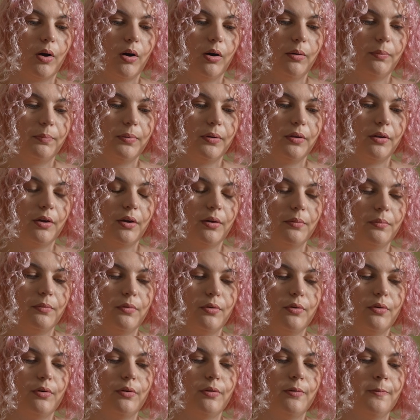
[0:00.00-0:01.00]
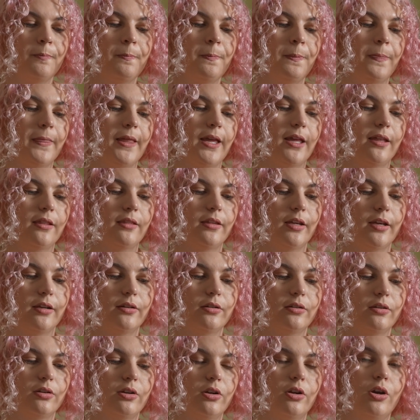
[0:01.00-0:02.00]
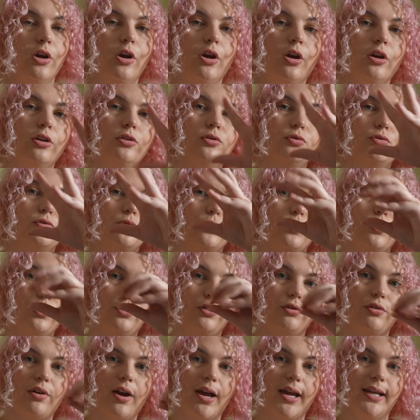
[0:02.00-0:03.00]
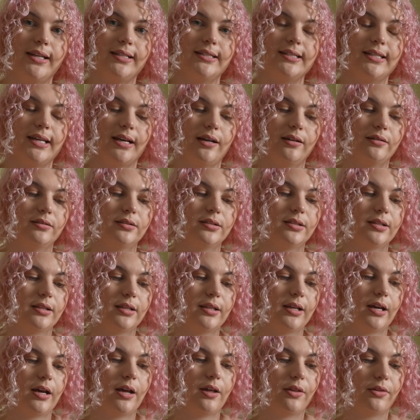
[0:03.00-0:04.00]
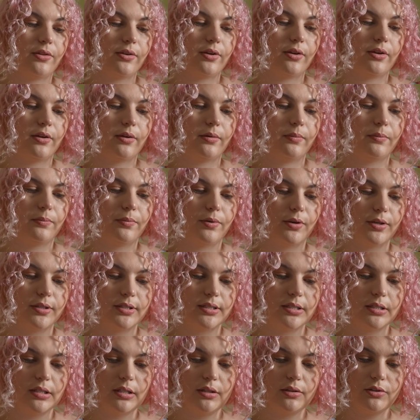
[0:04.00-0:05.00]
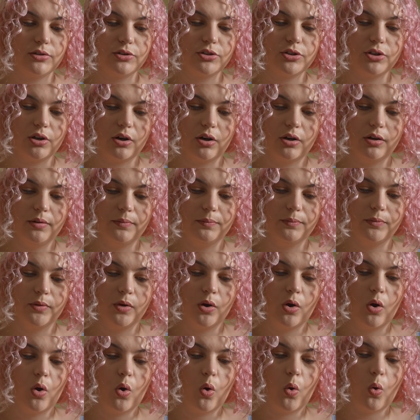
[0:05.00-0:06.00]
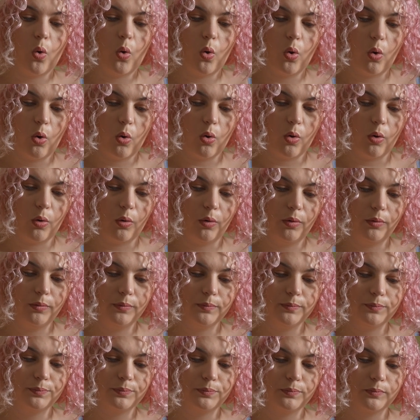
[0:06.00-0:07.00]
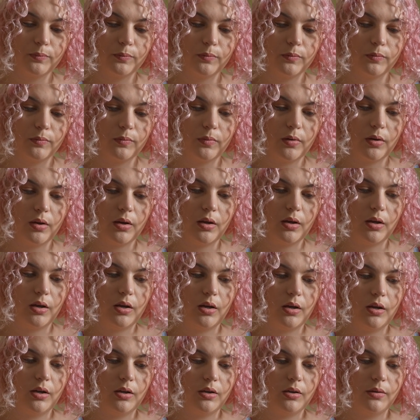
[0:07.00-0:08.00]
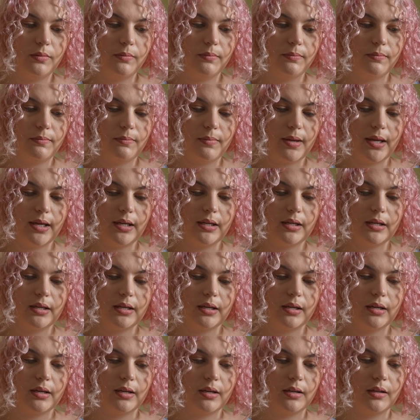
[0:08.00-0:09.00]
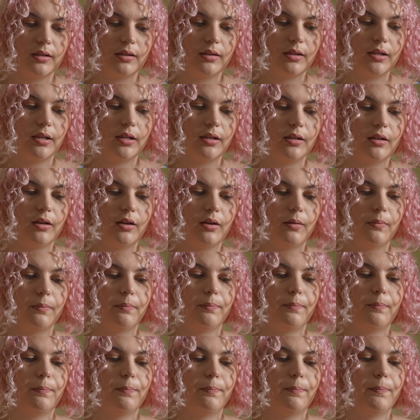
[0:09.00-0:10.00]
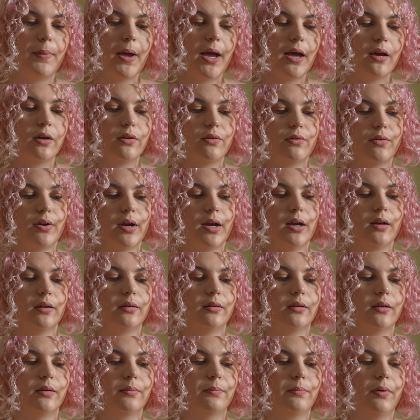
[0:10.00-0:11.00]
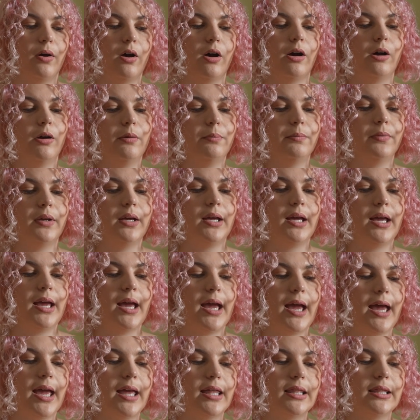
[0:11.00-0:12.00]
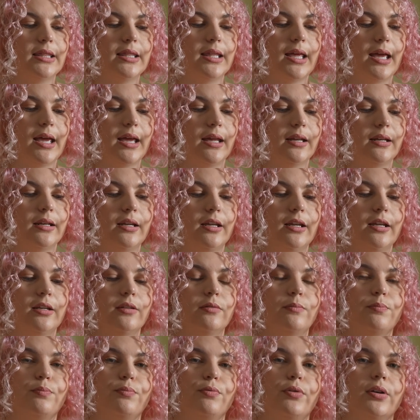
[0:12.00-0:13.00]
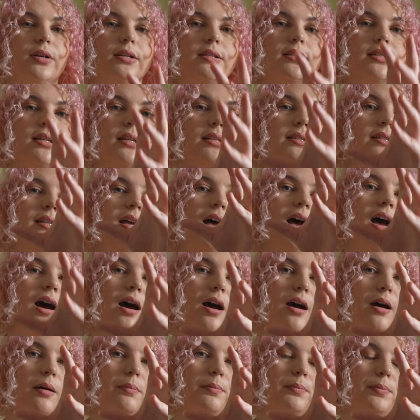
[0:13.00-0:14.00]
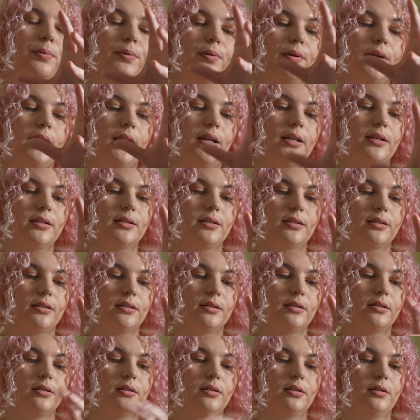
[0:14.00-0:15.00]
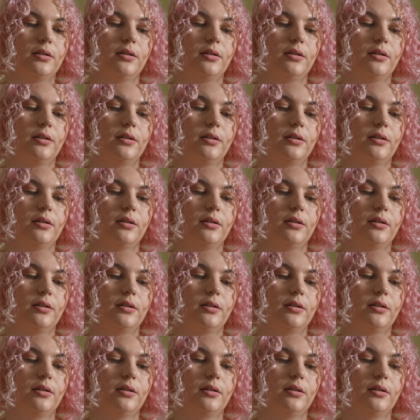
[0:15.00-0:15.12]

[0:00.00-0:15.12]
pop a lot more, and then draw your eye down to the other person in the shot, or make the background pop and then it brings us up into